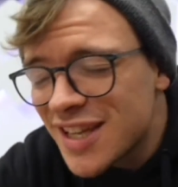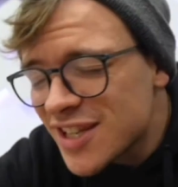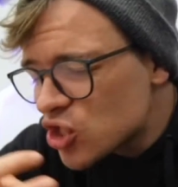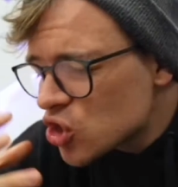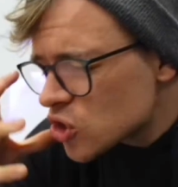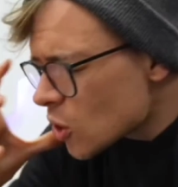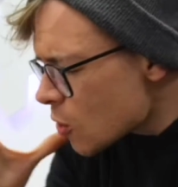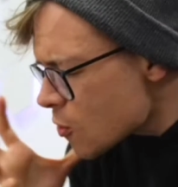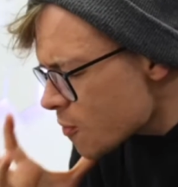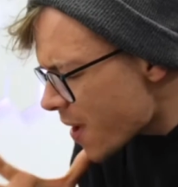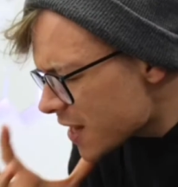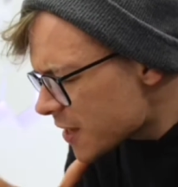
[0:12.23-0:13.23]
There's
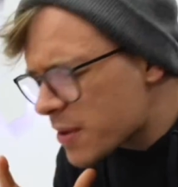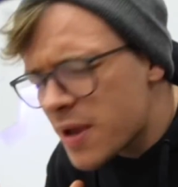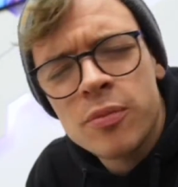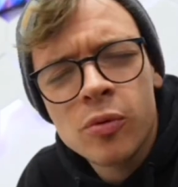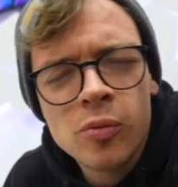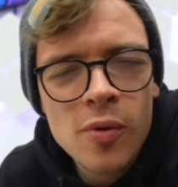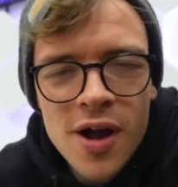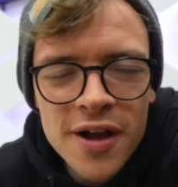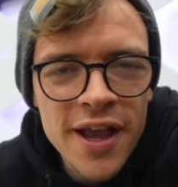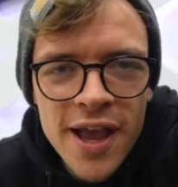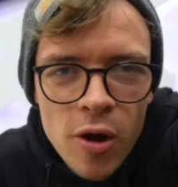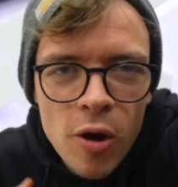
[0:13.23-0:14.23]
so many people
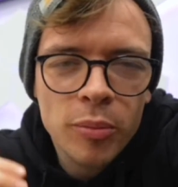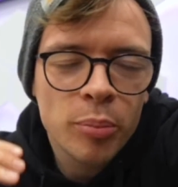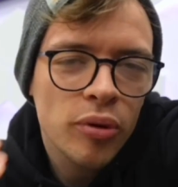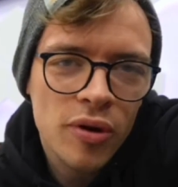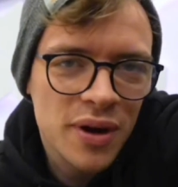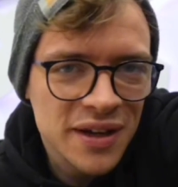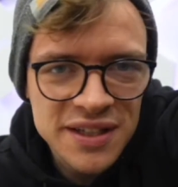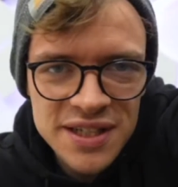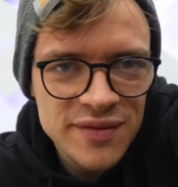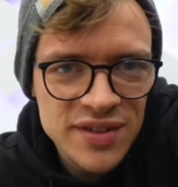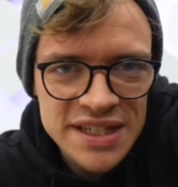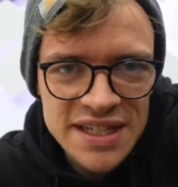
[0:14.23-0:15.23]
working on
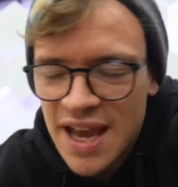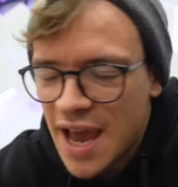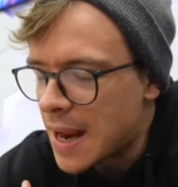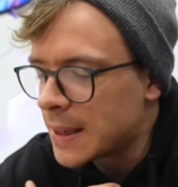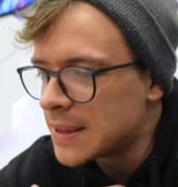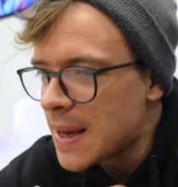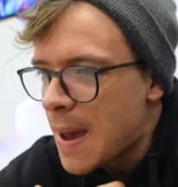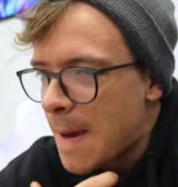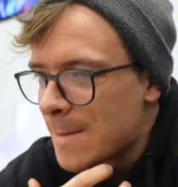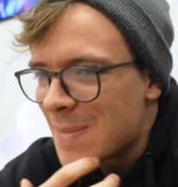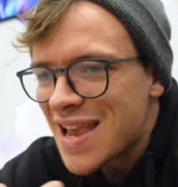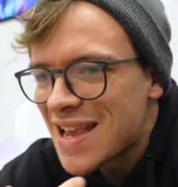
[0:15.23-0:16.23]
productivity and
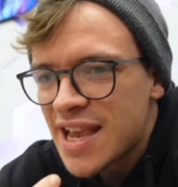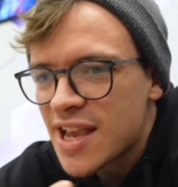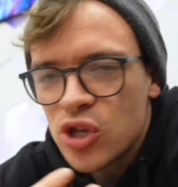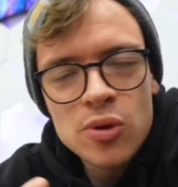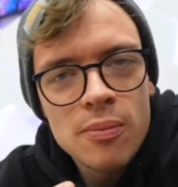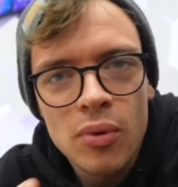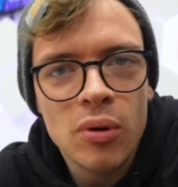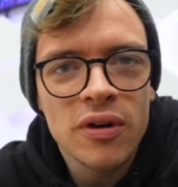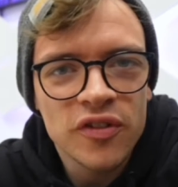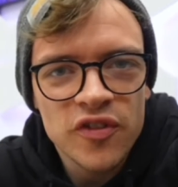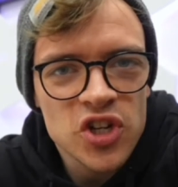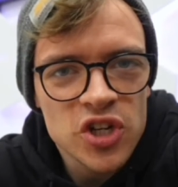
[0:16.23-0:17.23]
making you more
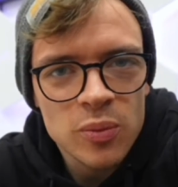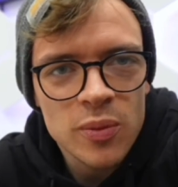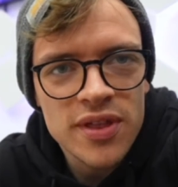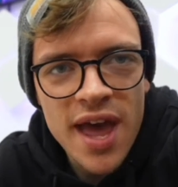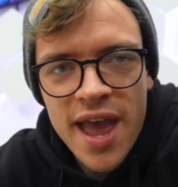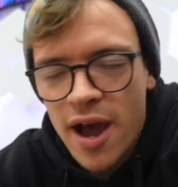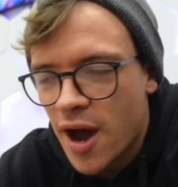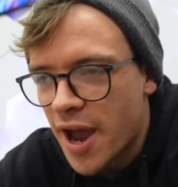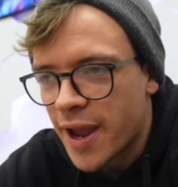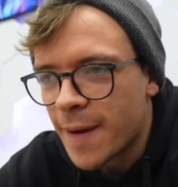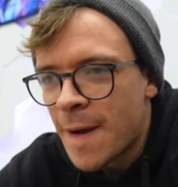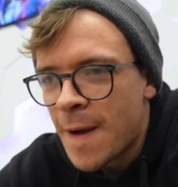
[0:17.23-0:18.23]
efficient with A
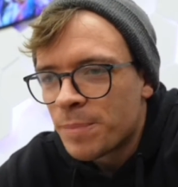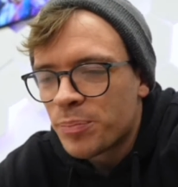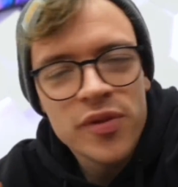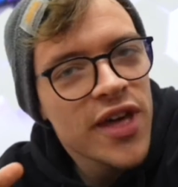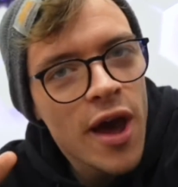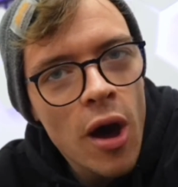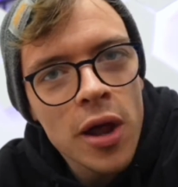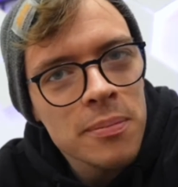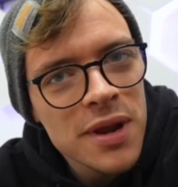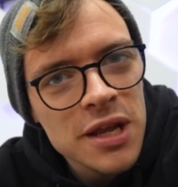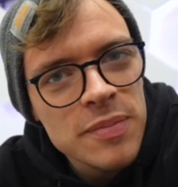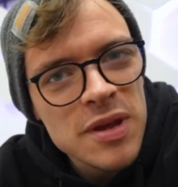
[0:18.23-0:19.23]
I, but there aren't
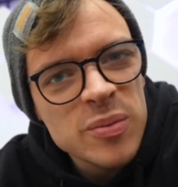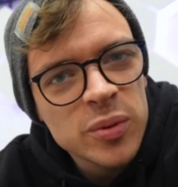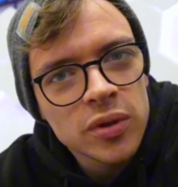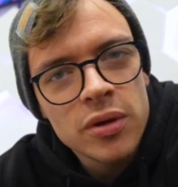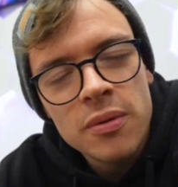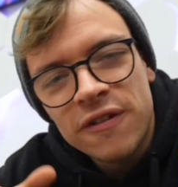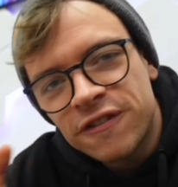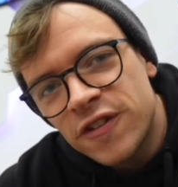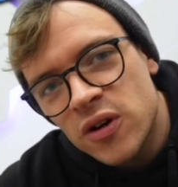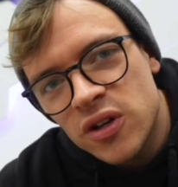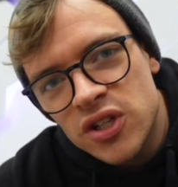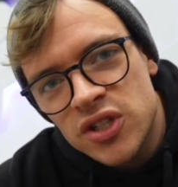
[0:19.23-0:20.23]
many people who are
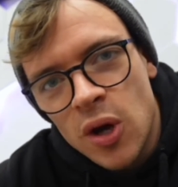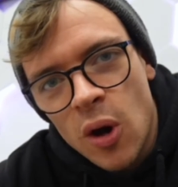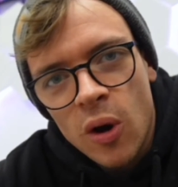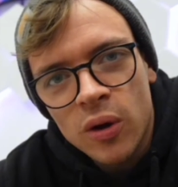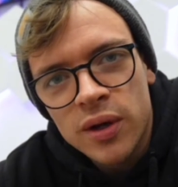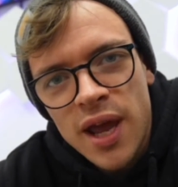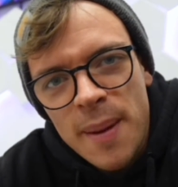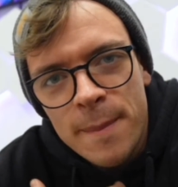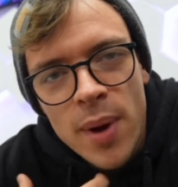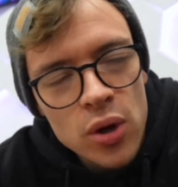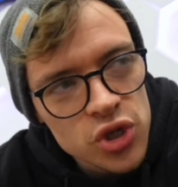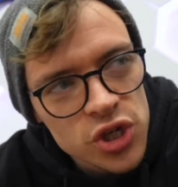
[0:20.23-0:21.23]
focused on
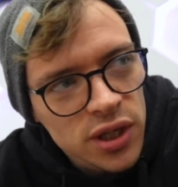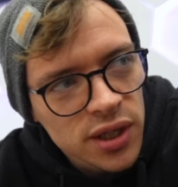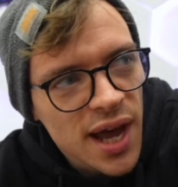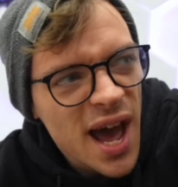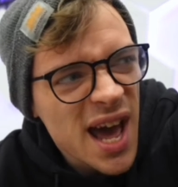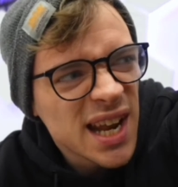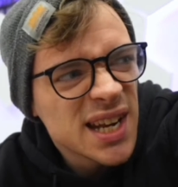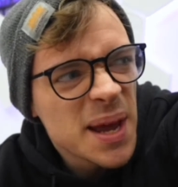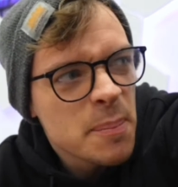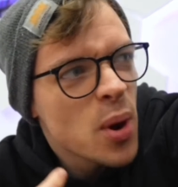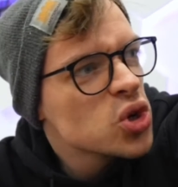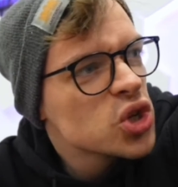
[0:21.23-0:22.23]
emotion and
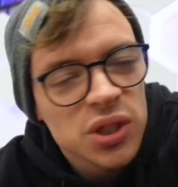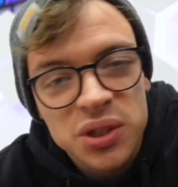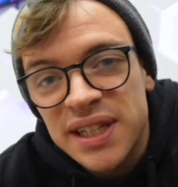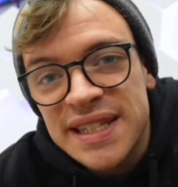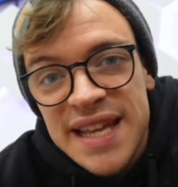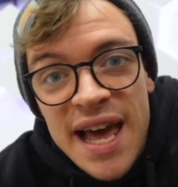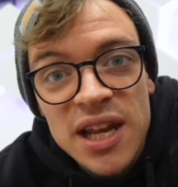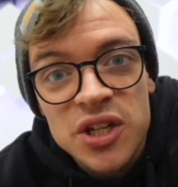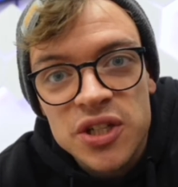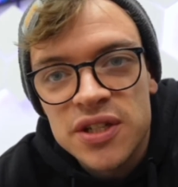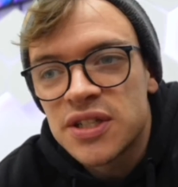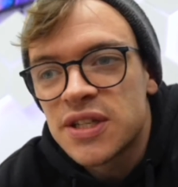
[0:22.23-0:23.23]
emotional
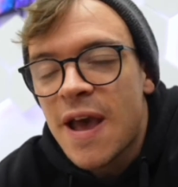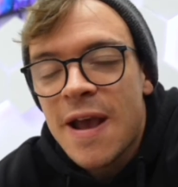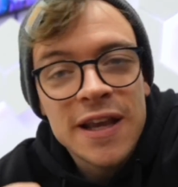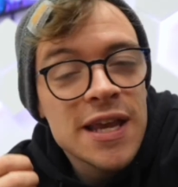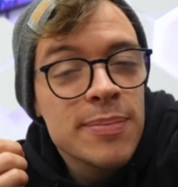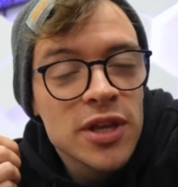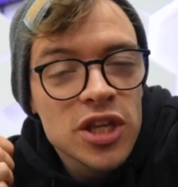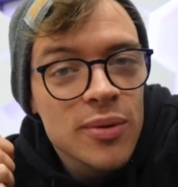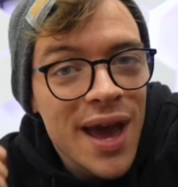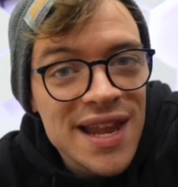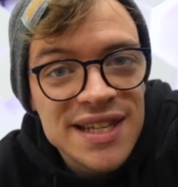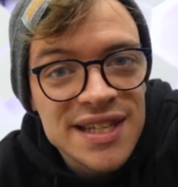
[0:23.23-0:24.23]
intelligence, keeping you
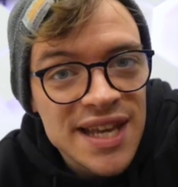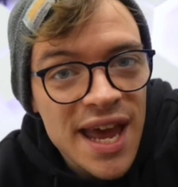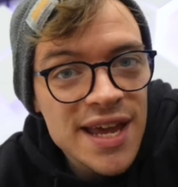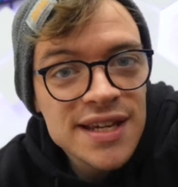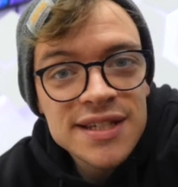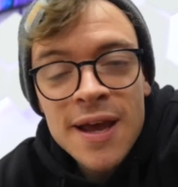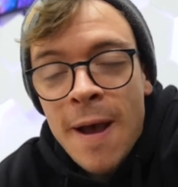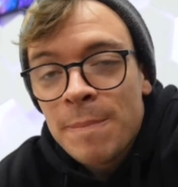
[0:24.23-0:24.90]
entertained,